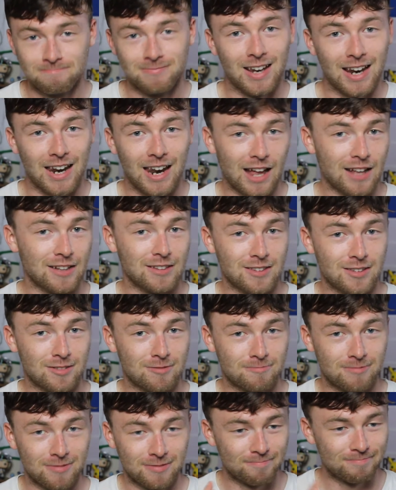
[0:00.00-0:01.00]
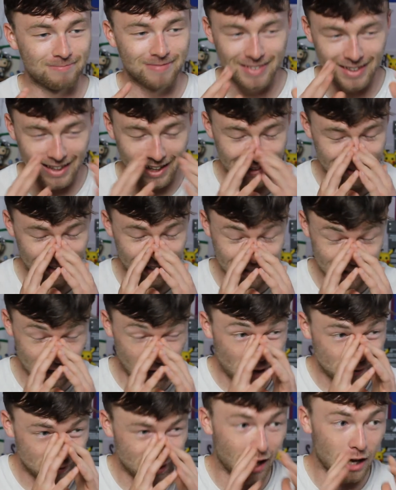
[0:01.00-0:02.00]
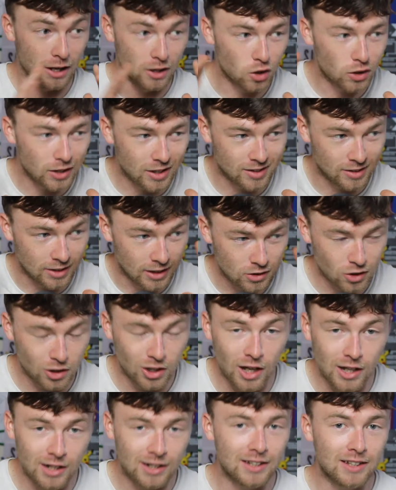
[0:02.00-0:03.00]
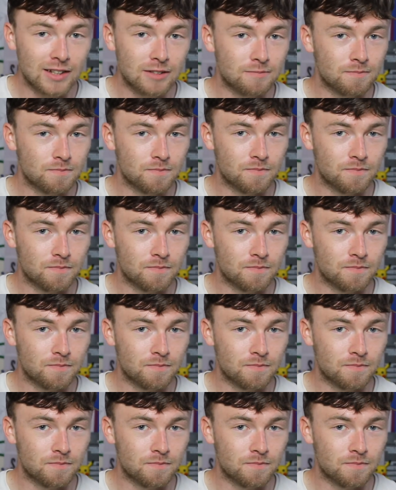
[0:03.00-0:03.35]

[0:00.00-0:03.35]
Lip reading: lads, I'll say, look, listen, it's unlikely,